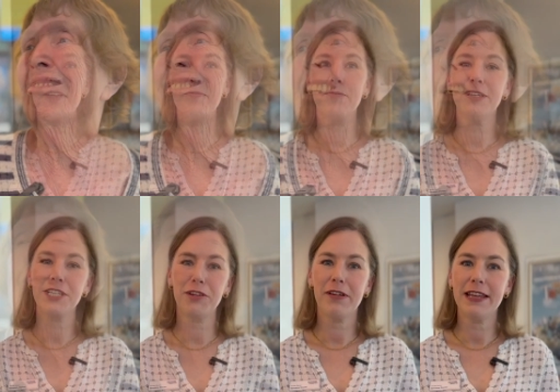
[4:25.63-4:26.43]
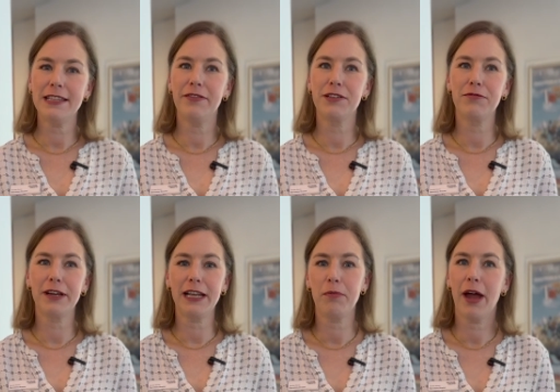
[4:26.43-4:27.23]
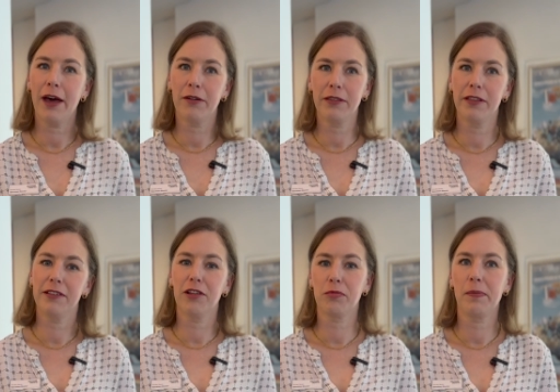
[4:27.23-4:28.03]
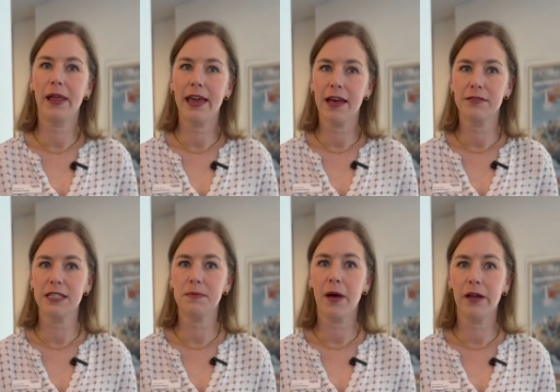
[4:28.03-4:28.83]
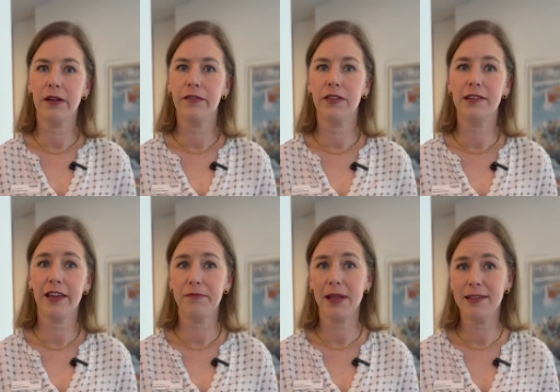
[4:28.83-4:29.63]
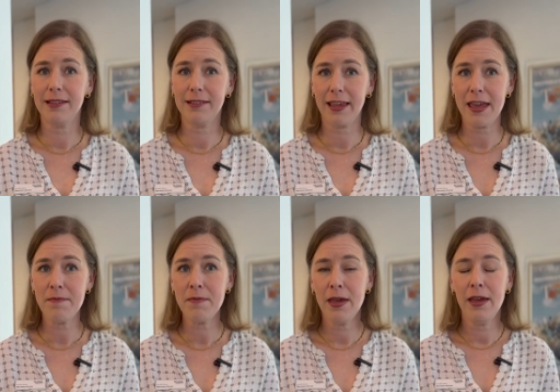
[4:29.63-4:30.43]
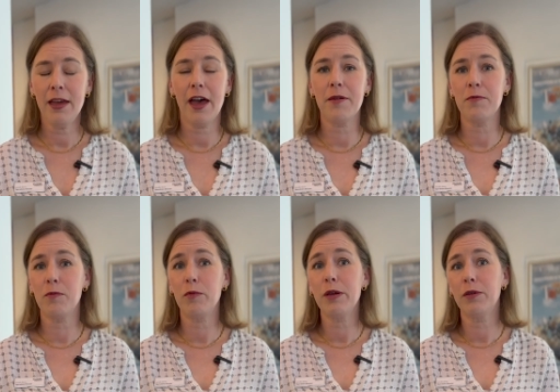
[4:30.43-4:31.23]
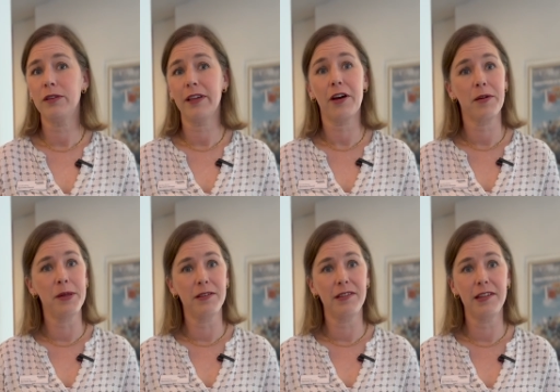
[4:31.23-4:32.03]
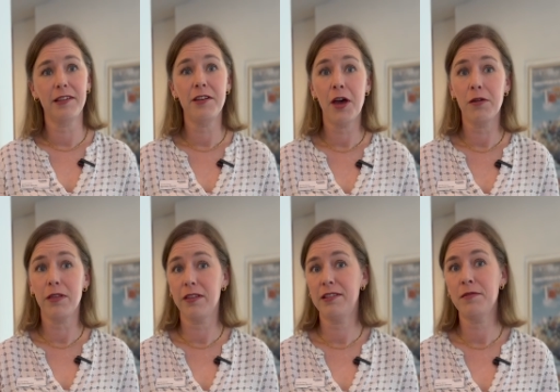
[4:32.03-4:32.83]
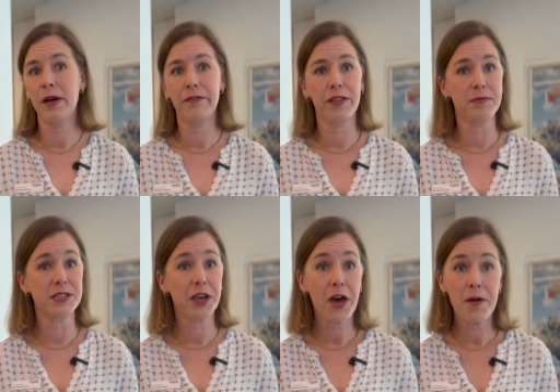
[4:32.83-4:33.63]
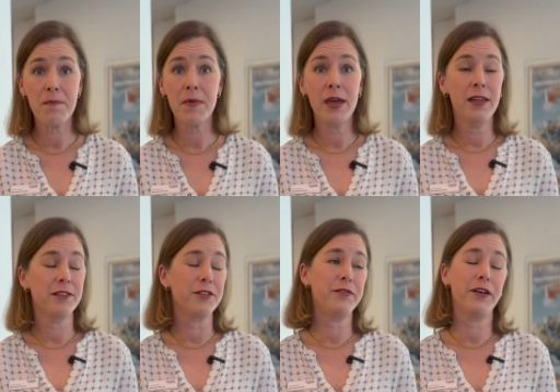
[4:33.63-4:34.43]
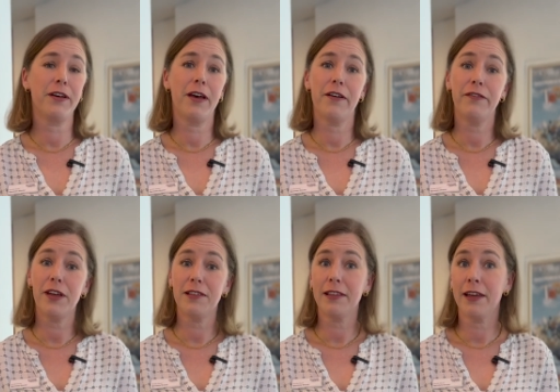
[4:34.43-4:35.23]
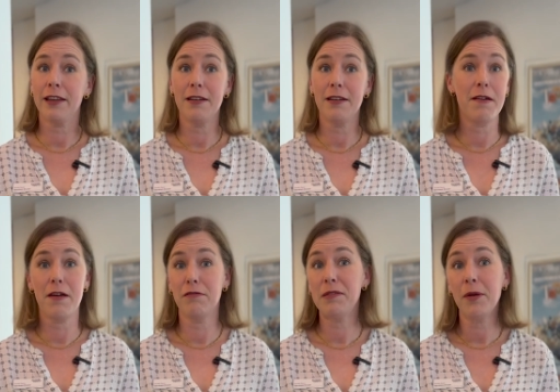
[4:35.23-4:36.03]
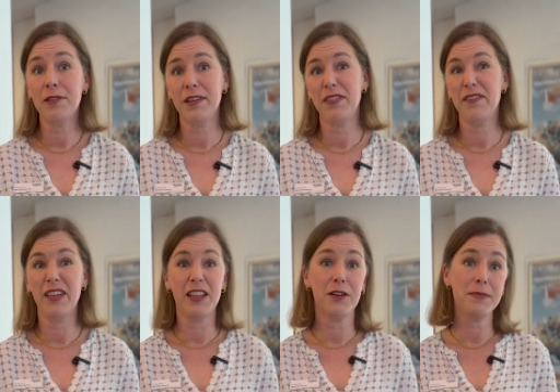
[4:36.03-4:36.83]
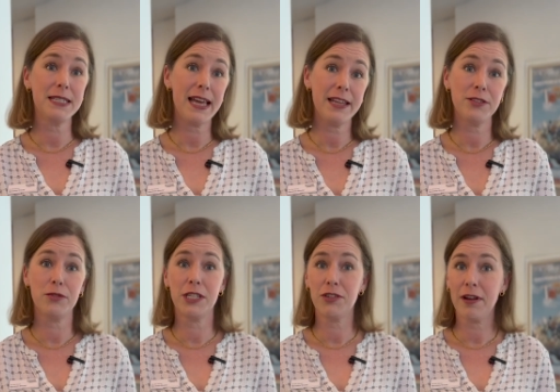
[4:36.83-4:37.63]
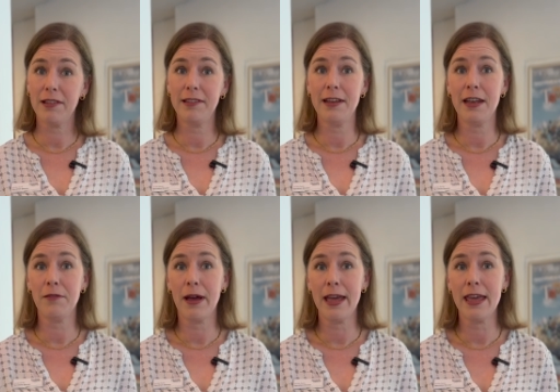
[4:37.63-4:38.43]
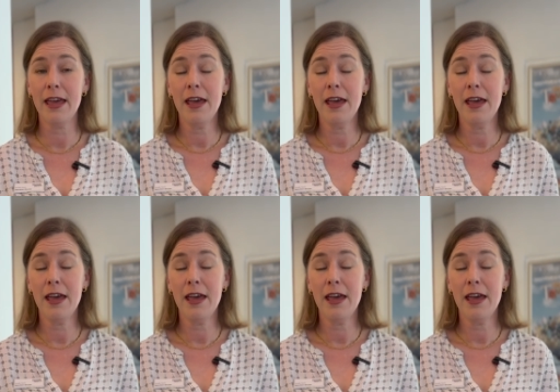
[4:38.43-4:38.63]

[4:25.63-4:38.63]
Wiltshire Creative is really proud that the Salisbury Playhouse is part of the Safe Places scheme. Um, we want our community to know that there's somewhere for them to come, sort of a, a first line uh, response if they're feeling upset or distressed in any way,